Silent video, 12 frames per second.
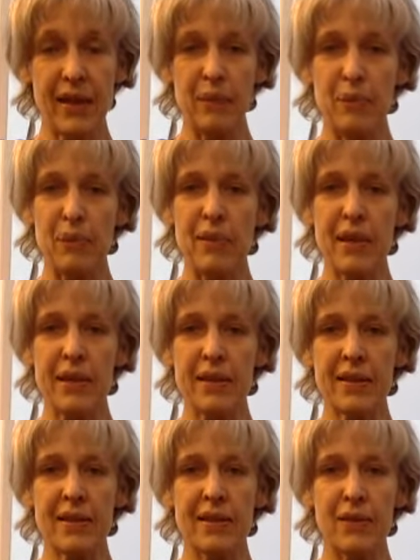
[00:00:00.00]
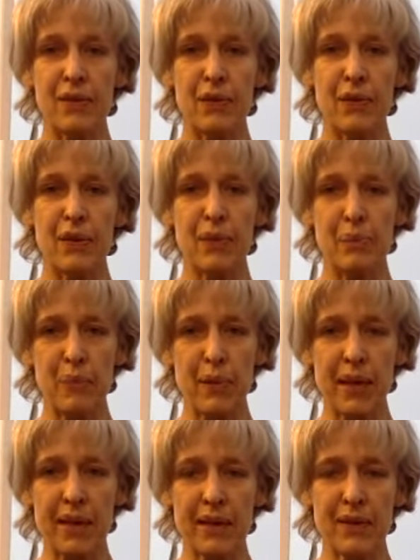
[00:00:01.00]
imprint, the
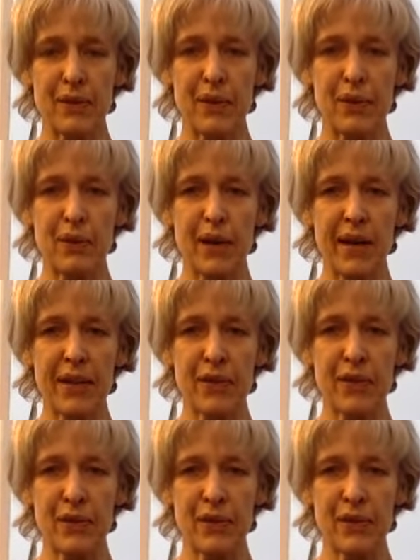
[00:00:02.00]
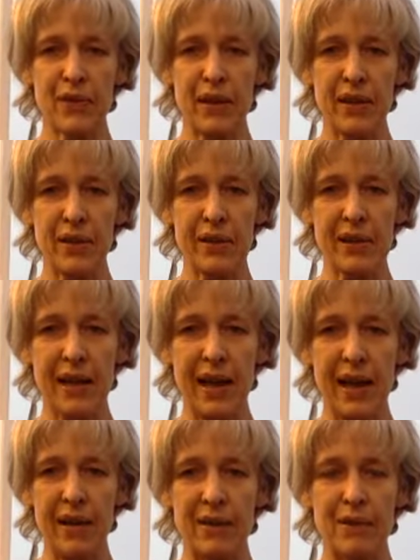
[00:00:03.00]
footprint of your right foot feels
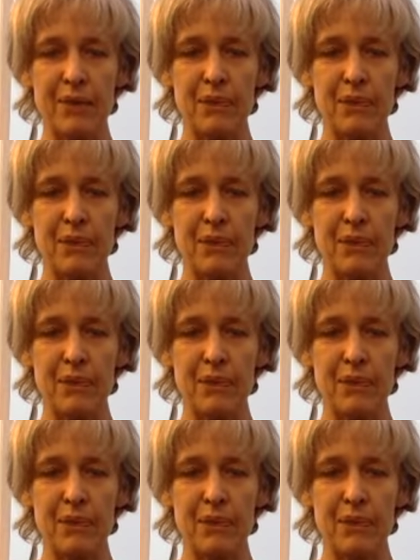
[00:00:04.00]
now.